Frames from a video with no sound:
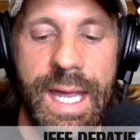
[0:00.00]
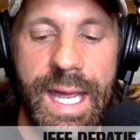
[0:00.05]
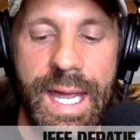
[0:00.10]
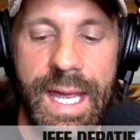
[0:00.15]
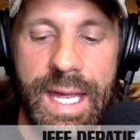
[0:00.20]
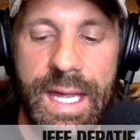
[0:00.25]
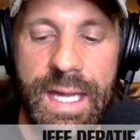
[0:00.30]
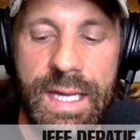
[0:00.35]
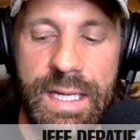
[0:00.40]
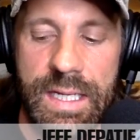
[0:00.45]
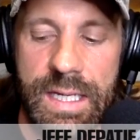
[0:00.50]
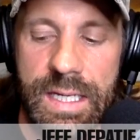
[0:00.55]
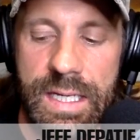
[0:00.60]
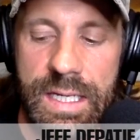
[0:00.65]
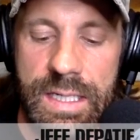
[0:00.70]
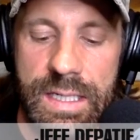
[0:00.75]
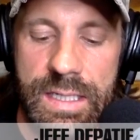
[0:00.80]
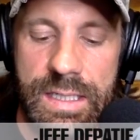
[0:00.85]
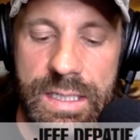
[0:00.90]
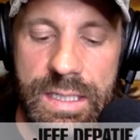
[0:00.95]

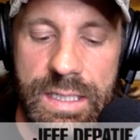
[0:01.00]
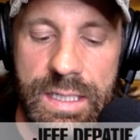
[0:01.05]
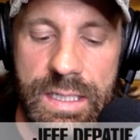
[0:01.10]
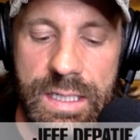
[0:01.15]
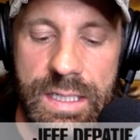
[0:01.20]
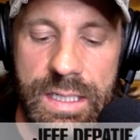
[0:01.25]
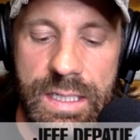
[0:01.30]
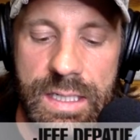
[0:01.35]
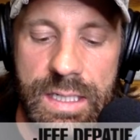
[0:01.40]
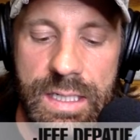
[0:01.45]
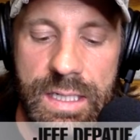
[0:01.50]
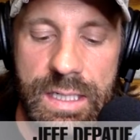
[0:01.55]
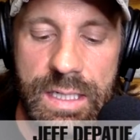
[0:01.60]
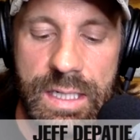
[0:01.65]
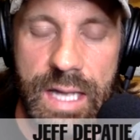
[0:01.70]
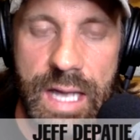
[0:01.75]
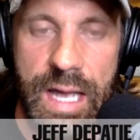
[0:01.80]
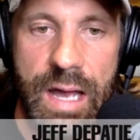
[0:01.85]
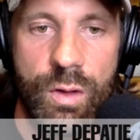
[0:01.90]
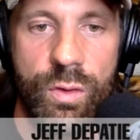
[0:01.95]
and
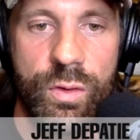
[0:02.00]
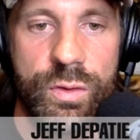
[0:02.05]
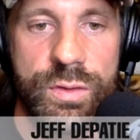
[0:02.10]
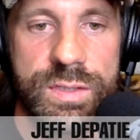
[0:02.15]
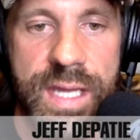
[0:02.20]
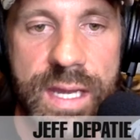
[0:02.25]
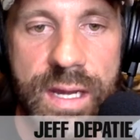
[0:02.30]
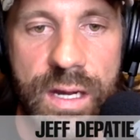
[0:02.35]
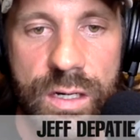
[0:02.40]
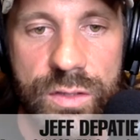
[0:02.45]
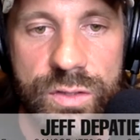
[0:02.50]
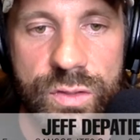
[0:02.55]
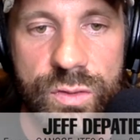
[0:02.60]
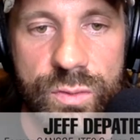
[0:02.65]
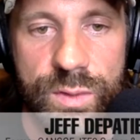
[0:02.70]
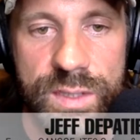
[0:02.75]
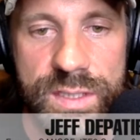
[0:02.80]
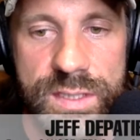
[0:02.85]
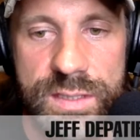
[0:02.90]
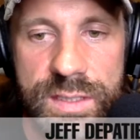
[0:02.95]
how those
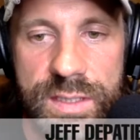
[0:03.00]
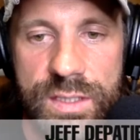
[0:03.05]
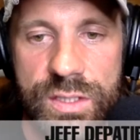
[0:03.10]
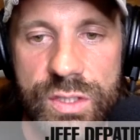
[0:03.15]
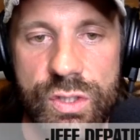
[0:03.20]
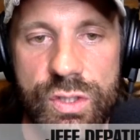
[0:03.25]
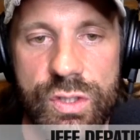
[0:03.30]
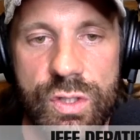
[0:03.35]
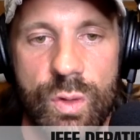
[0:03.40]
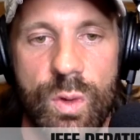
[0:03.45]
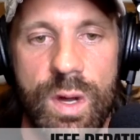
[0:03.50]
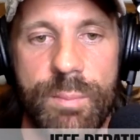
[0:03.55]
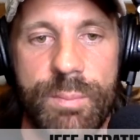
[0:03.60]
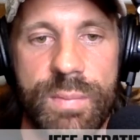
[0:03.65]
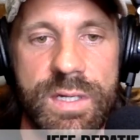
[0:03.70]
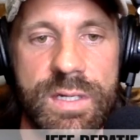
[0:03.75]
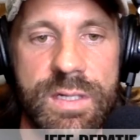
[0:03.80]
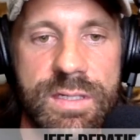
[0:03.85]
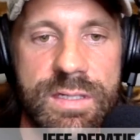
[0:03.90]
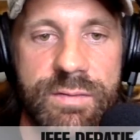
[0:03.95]
characteristics show up
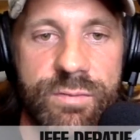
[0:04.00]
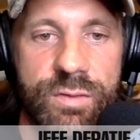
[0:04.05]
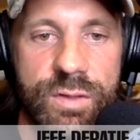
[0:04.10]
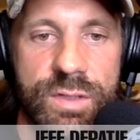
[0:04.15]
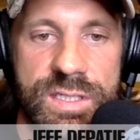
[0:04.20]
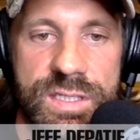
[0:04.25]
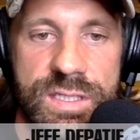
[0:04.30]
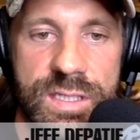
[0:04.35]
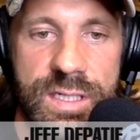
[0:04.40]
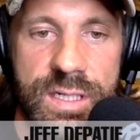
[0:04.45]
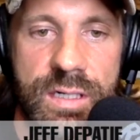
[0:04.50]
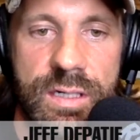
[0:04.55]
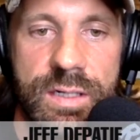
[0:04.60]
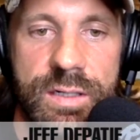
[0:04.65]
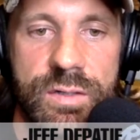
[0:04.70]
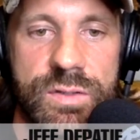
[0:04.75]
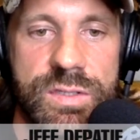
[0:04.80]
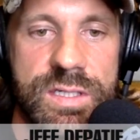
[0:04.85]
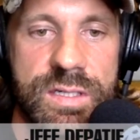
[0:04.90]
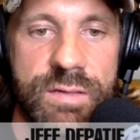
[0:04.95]
in different
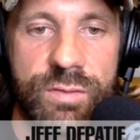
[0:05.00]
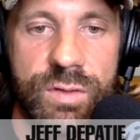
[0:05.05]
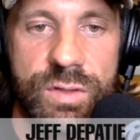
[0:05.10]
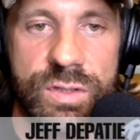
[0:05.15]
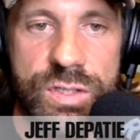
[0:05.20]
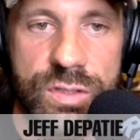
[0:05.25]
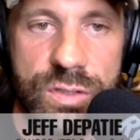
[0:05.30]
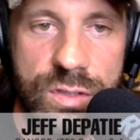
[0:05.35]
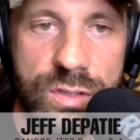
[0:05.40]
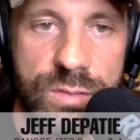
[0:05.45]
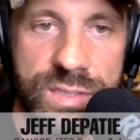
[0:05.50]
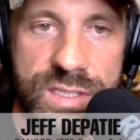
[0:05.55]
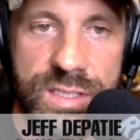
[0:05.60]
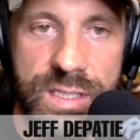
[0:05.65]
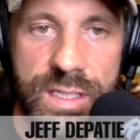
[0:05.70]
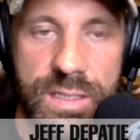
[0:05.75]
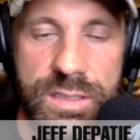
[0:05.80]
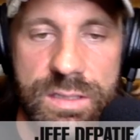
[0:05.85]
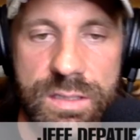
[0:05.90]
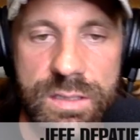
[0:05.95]
scenarios, different
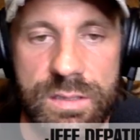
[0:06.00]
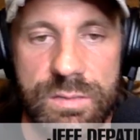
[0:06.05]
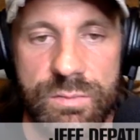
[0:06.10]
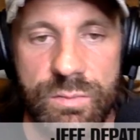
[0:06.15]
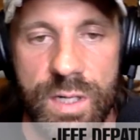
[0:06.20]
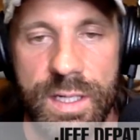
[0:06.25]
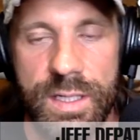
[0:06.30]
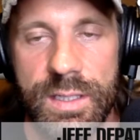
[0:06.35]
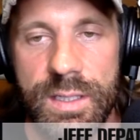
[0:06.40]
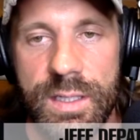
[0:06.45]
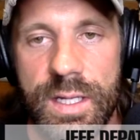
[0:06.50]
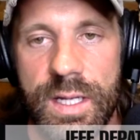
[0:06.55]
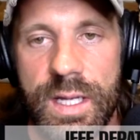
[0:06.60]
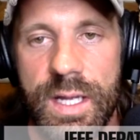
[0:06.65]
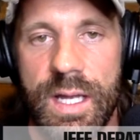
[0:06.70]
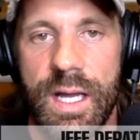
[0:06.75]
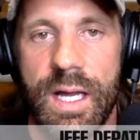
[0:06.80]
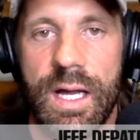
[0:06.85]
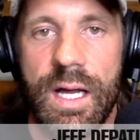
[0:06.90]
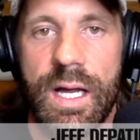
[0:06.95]
circumstances, right?
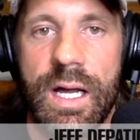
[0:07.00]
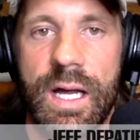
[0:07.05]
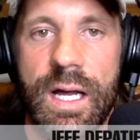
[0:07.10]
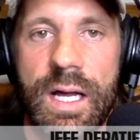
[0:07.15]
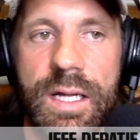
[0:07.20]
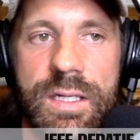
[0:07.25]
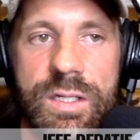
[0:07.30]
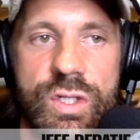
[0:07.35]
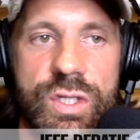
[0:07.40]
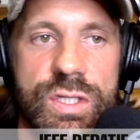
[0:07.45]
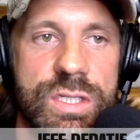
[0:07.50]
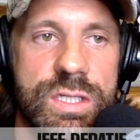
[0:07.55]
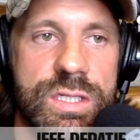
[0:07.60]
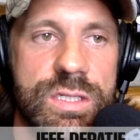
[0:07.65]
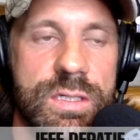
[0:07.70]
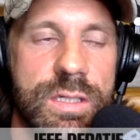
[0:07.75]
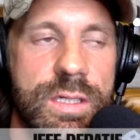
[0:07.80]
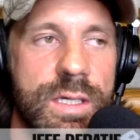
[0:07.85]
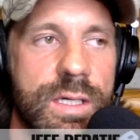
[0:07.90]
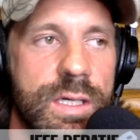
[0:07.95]
Just
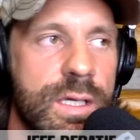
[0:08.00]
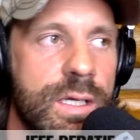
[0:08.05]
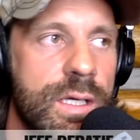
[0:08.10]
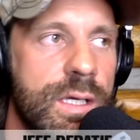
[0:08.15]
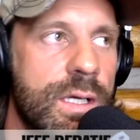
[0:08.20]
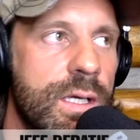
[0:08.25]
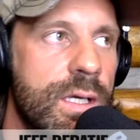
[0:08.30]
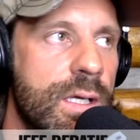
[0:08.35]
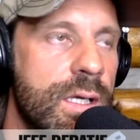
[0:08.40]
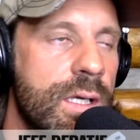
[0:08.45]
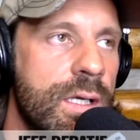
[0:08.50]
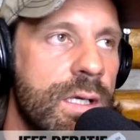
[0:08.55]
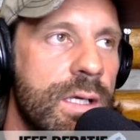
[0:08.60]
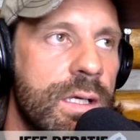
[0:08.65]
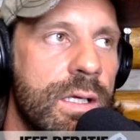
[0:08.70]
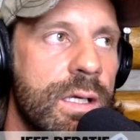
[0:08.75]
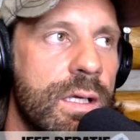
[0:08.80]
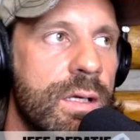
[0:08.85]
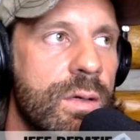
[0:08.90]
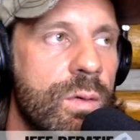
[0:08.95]

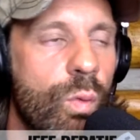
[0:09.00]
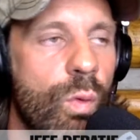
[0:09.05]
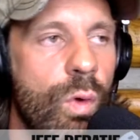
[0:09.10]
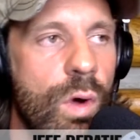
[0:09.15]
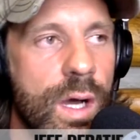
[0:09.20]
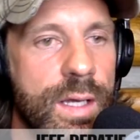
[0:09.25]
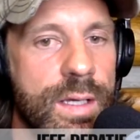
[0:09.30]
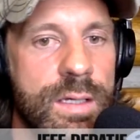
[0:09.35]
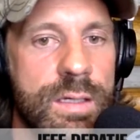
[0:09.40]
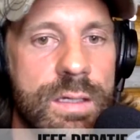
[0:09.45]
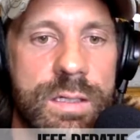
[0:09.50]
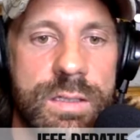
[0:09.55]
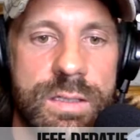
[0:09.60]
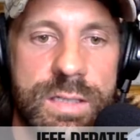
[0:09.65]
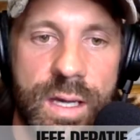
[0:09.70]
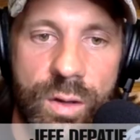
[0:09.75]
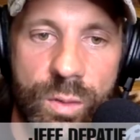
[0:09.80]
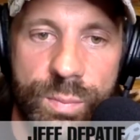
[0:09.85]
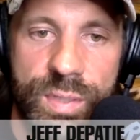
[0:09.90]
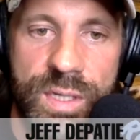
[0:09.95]
one, to
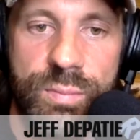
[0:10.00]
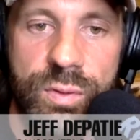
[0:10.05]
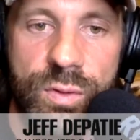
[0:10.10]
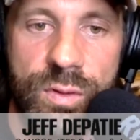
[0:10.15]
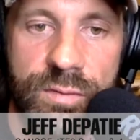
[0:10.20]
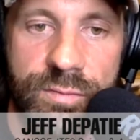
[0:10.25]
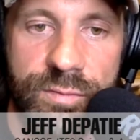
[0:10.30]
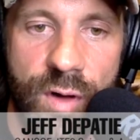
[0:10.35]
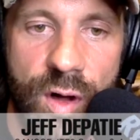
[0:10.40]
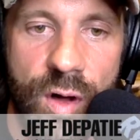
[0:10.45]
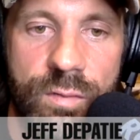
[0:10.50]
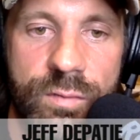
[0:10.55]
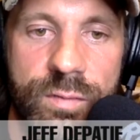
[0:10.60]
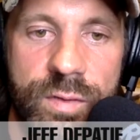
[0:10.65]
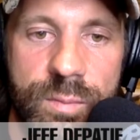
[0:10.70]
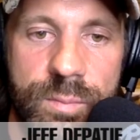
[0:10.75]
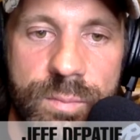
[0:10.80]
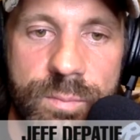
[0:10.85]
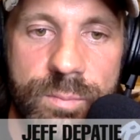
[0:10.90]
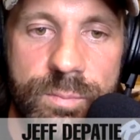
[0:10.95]
help people evolve
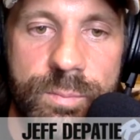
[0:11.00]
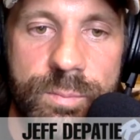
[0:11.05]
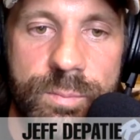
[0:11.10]
them.